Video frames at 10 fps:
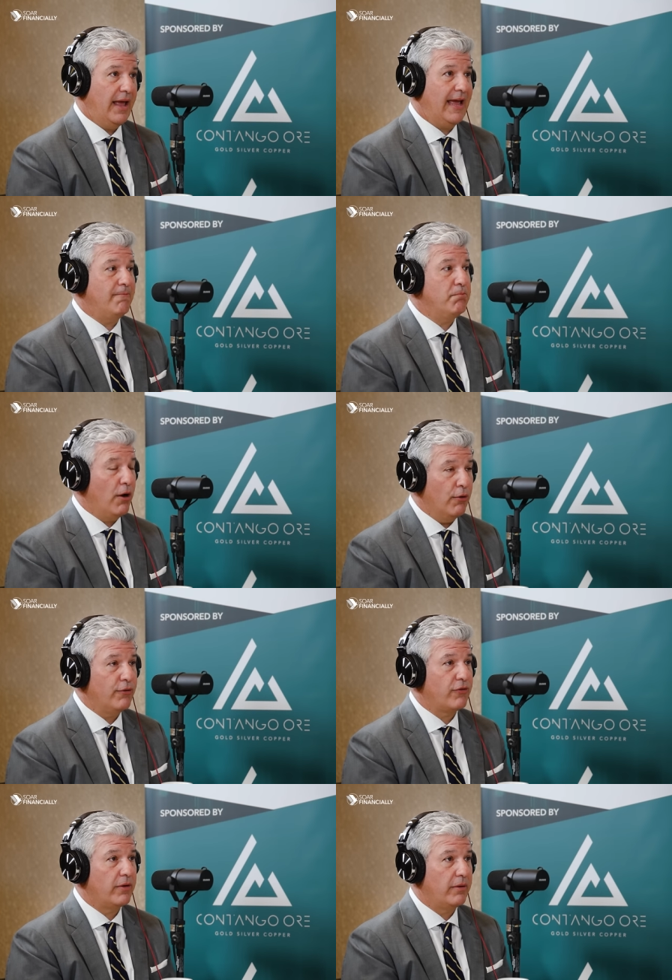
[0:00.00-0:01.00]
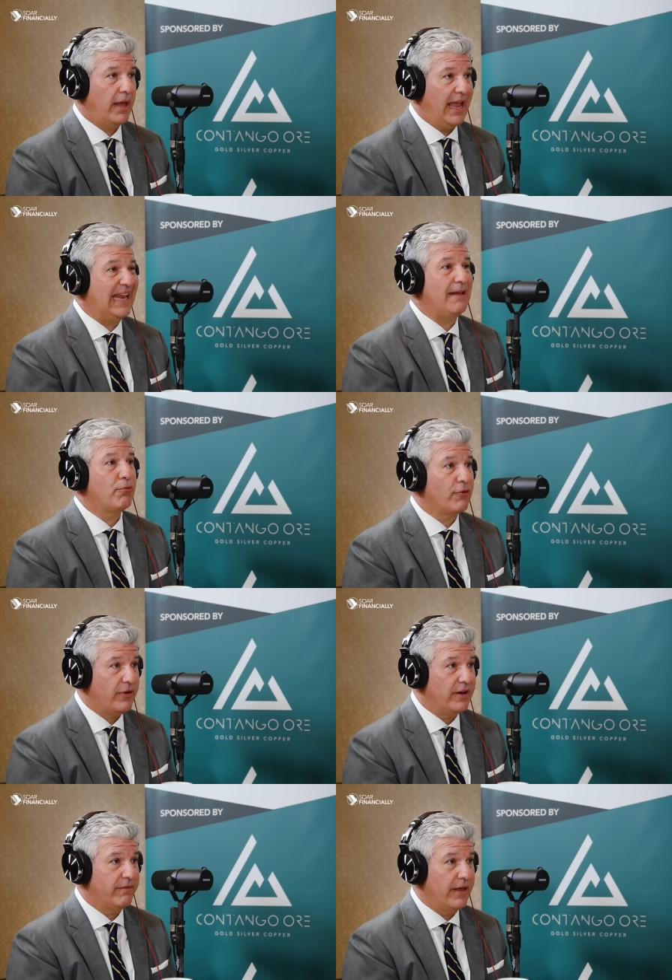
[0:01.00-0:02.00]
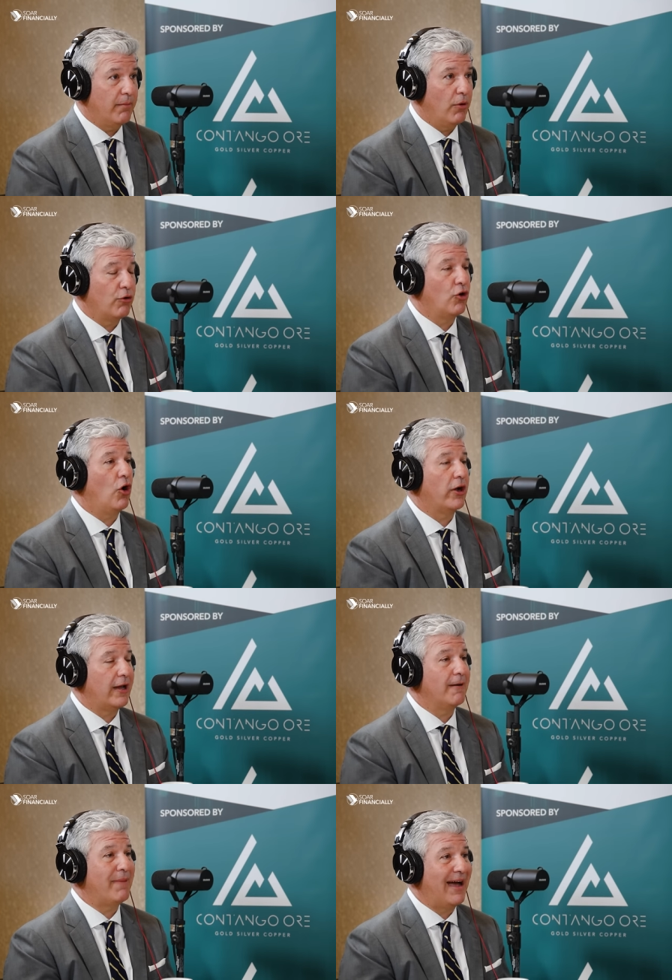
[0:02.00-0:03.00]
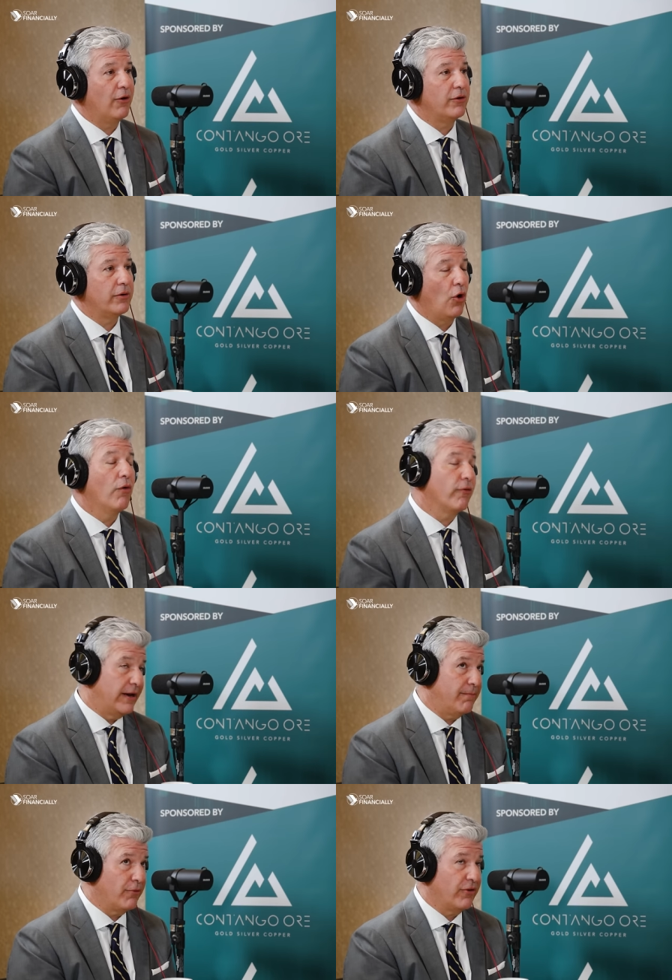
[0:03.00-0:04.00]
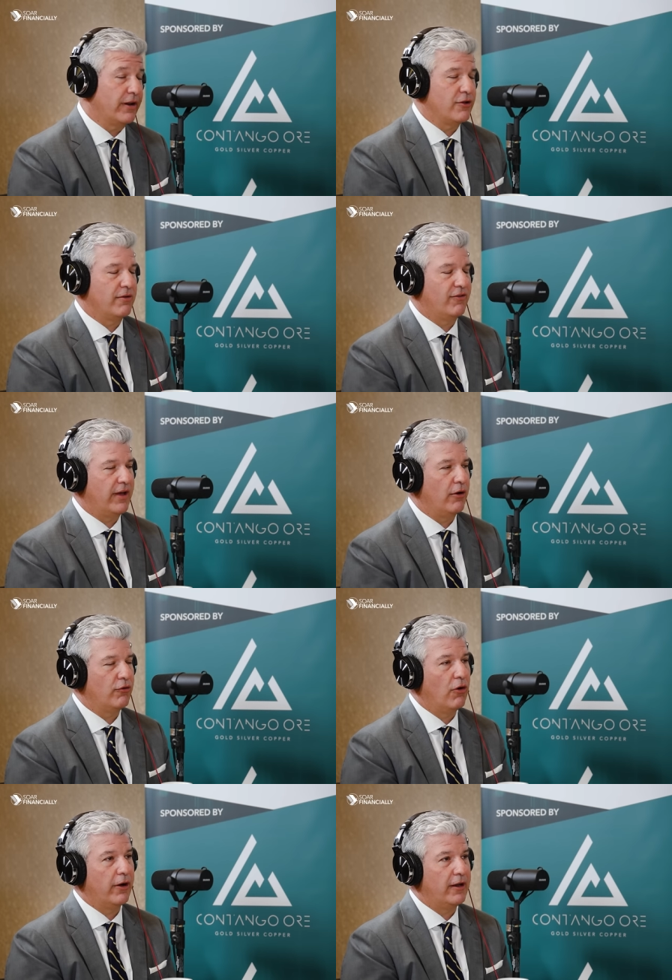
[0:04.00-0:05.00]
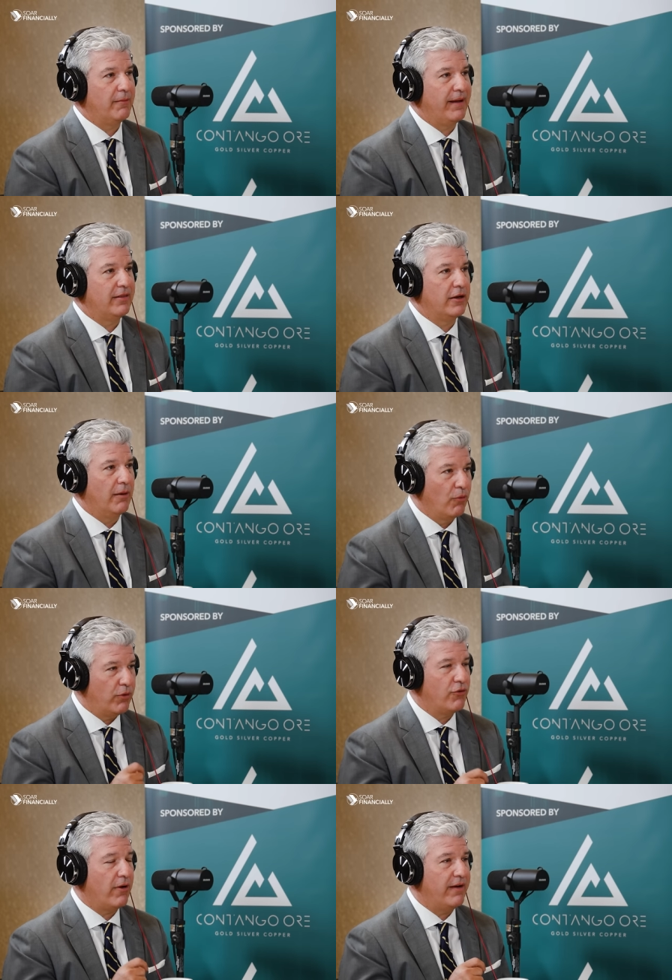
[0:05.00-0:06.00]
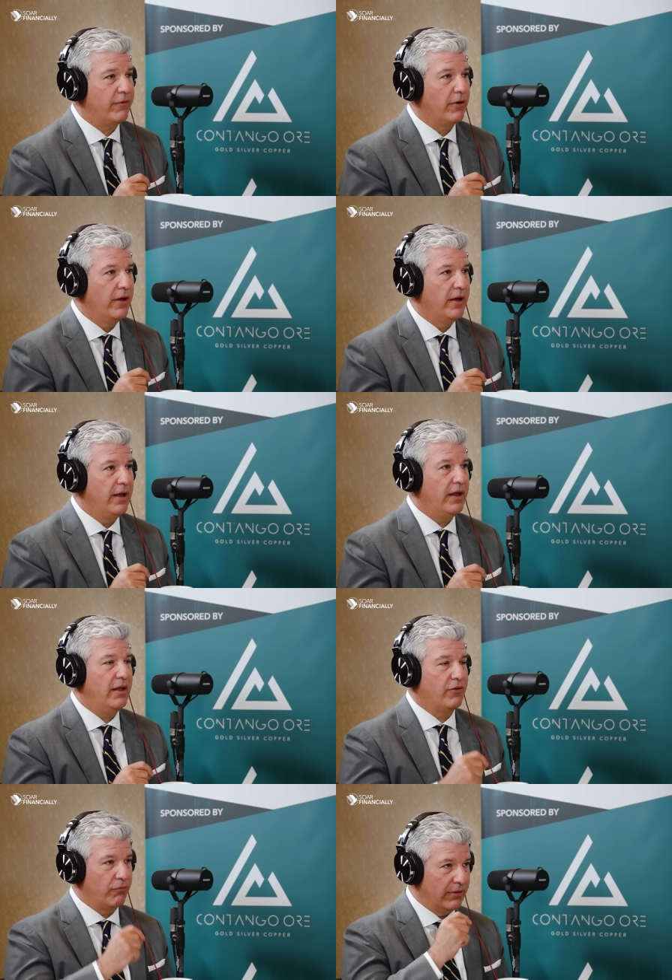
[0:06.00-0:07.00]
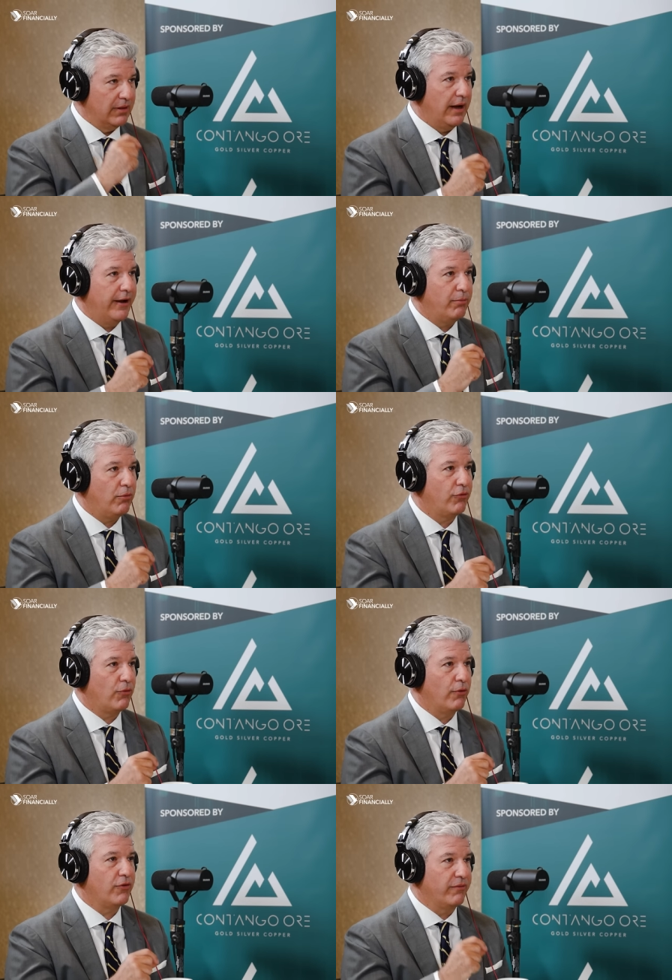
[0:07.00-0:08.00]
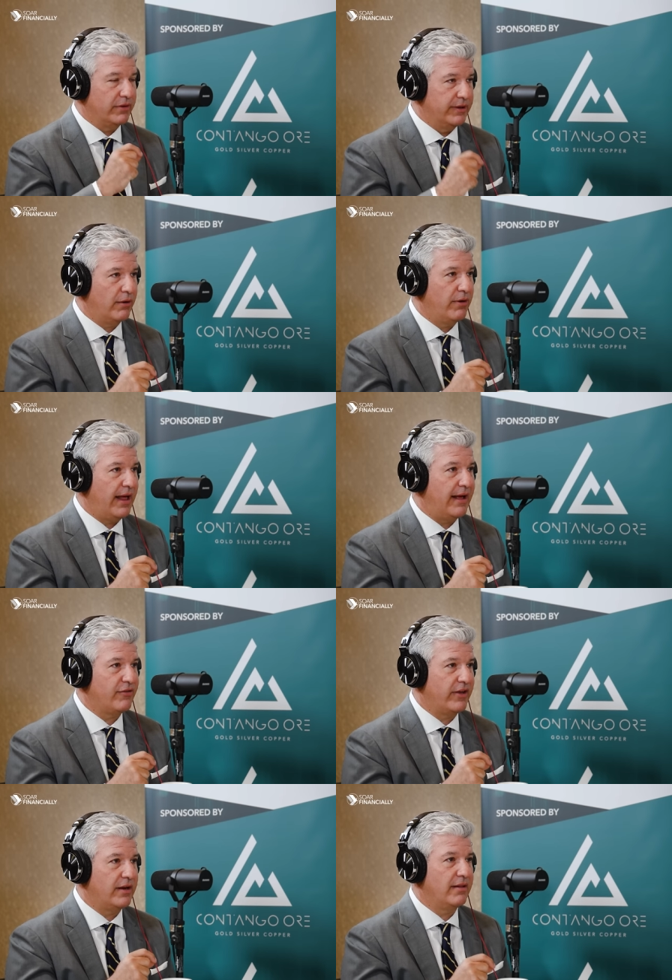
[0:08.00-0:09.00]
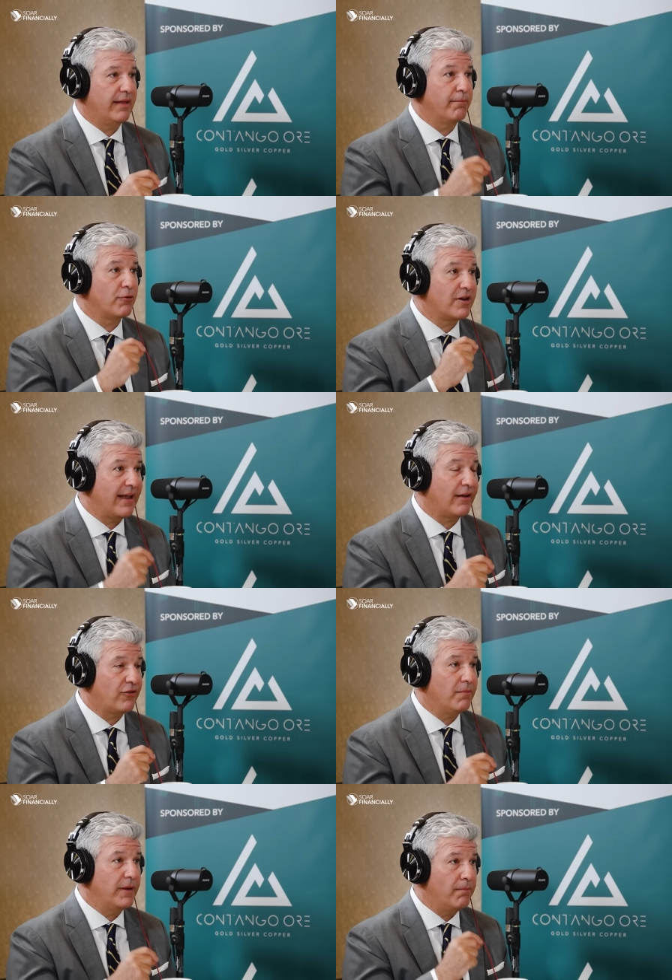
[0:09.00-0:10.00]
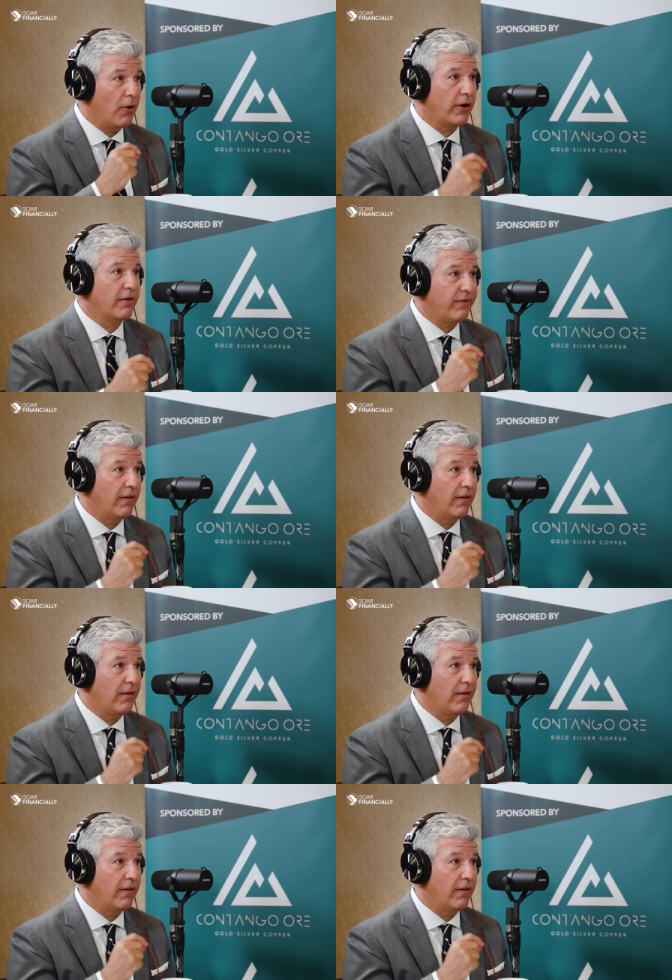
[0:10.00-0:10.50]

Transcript: and most, 80% of them are talking about, over 80% I should say, are talking about the number one driver is a reliable source of a liquid asset that protects them in market